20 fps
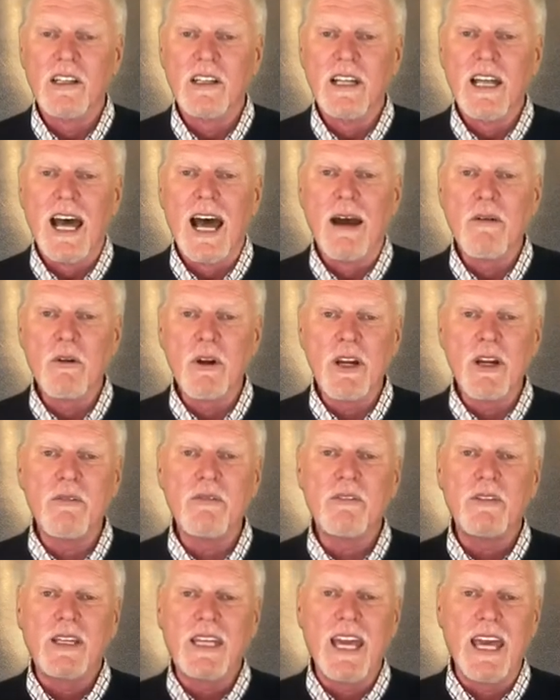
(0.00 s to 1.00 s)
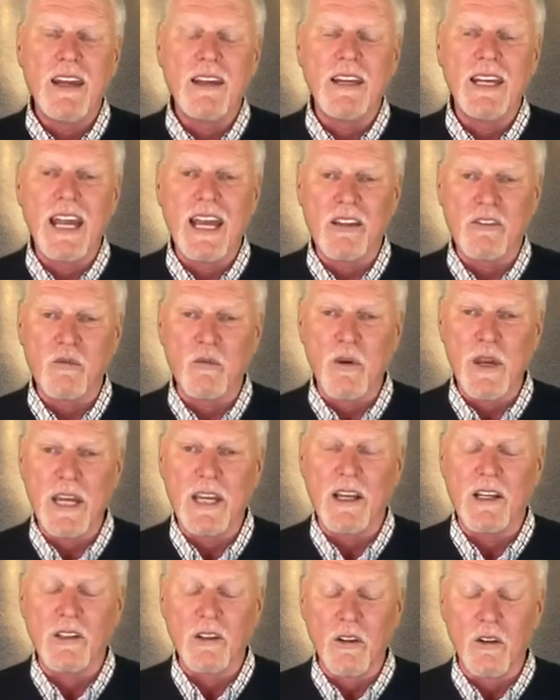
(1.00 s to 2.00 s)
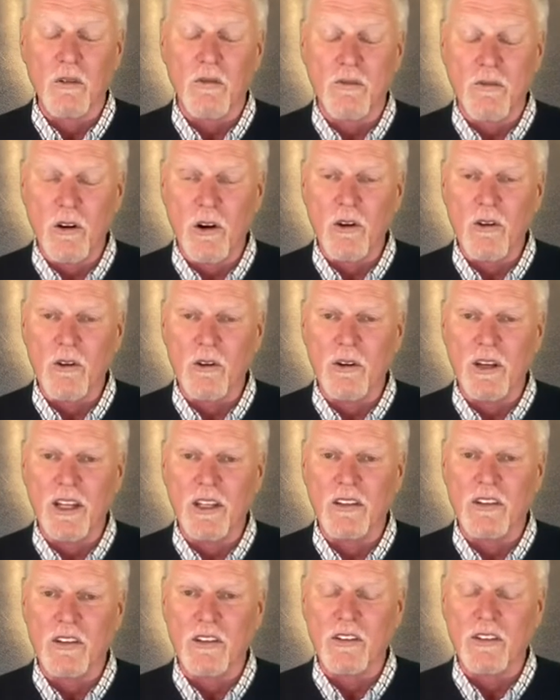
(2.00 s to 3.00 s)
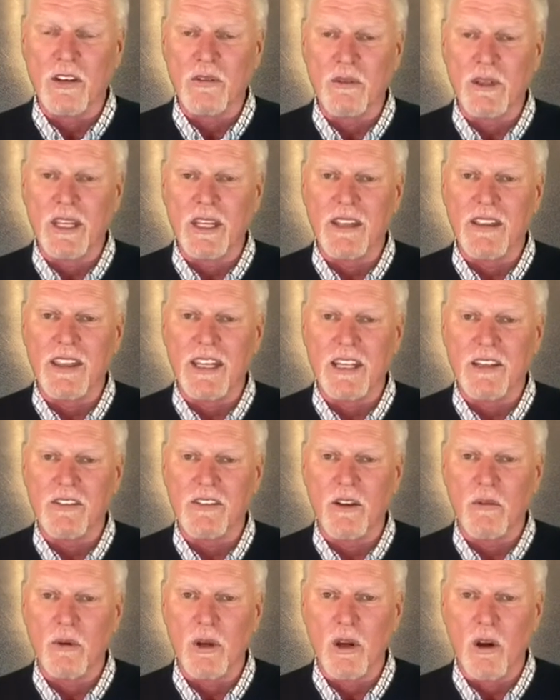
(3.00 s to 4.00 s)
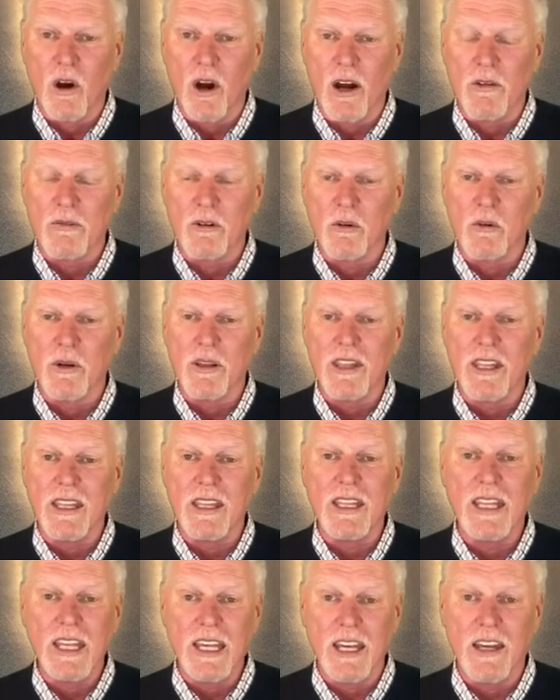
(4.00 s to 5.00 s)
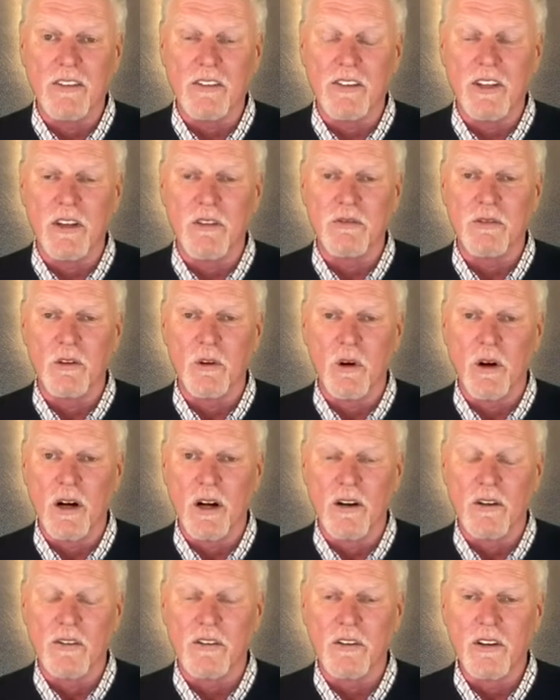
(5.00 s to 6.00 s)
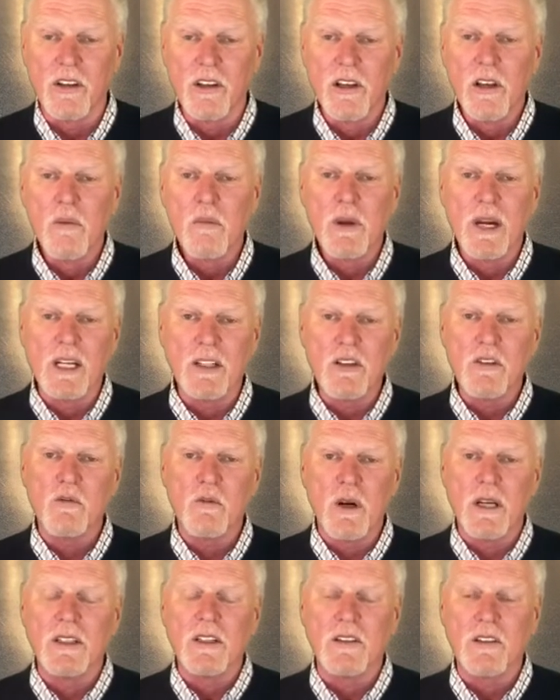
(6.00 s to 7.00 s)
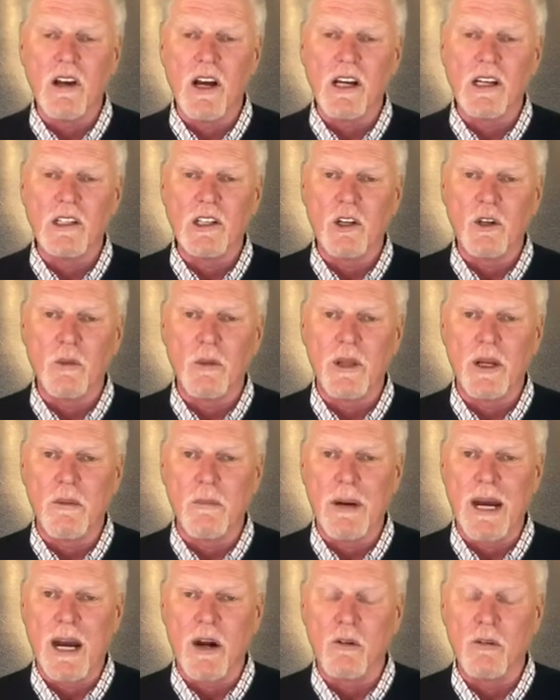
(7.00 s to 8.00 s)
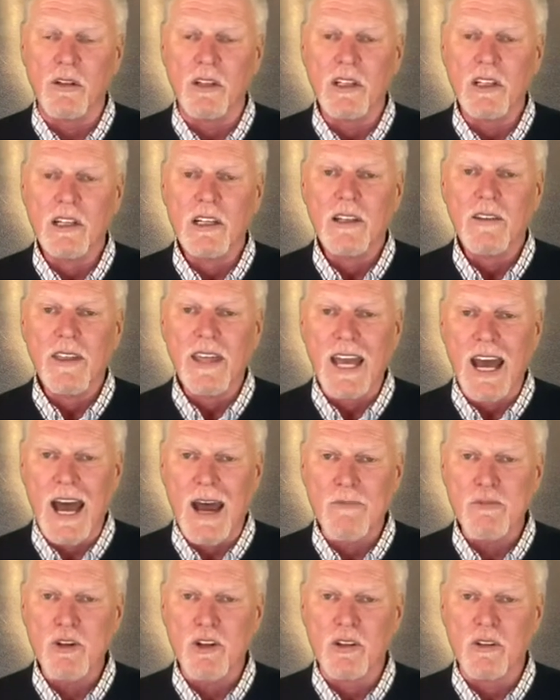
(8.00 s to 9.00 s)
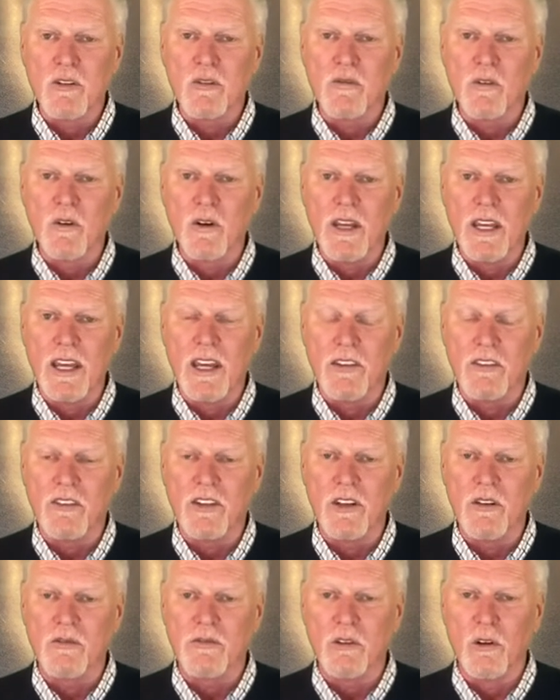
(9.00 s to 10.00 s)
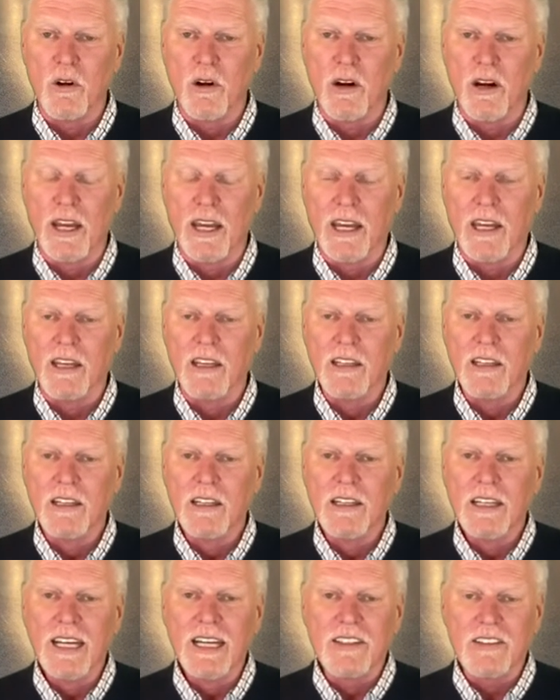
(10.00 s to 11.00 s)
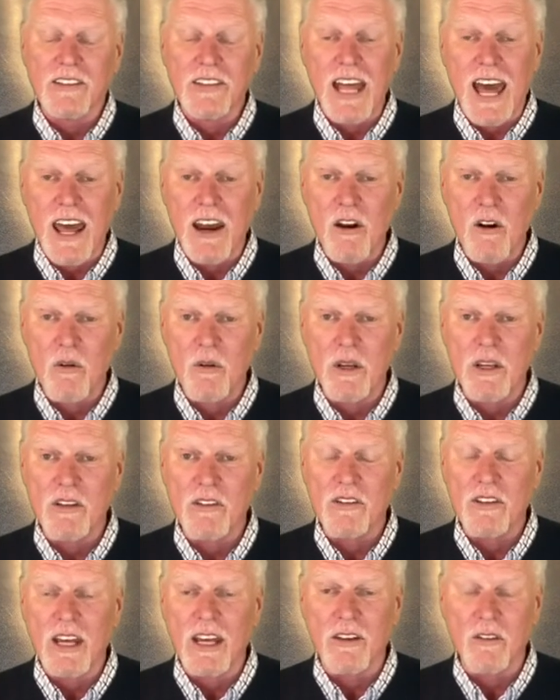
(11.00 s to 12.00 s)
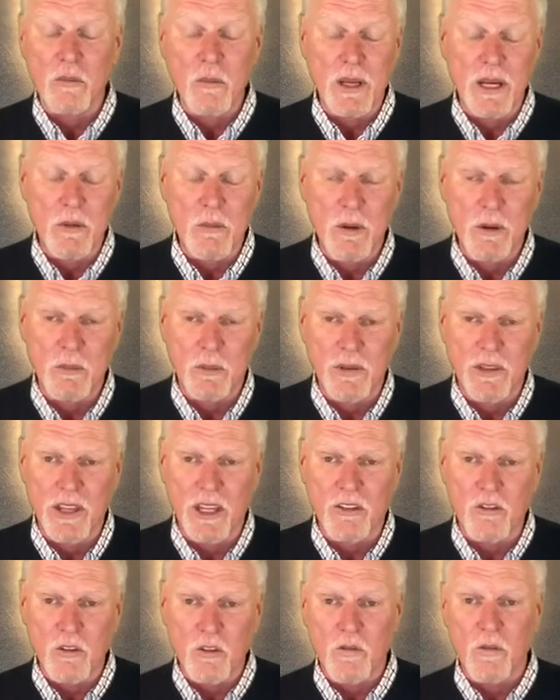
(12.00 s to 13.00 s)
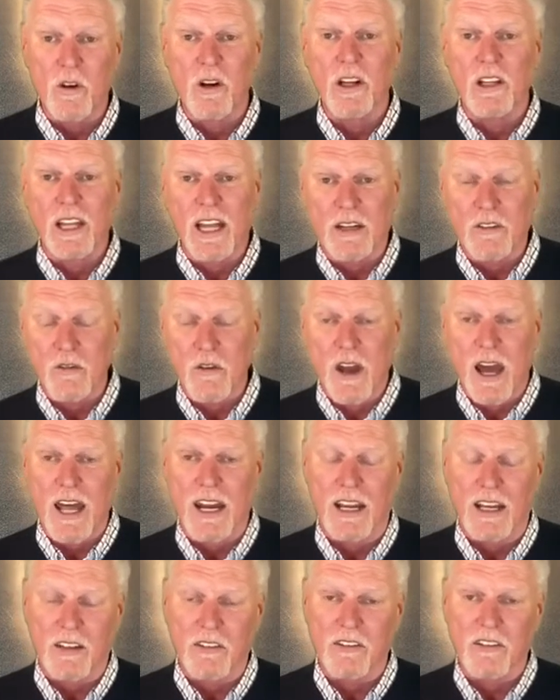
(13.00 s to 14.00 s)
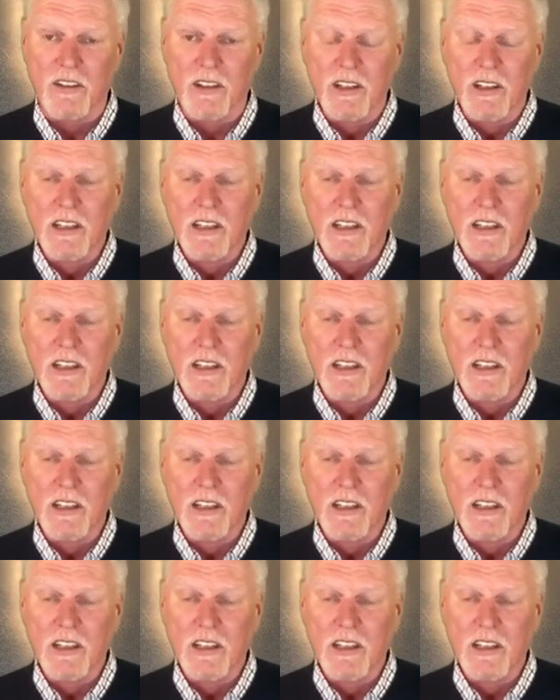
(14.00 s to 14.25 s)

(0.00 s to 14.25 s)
I'm going to get next week a little further into some of the things that we offer with ESD floors, but I just wanted to talk a little bit about the options for ESD flooring it's not always, as many people think, just for electronics.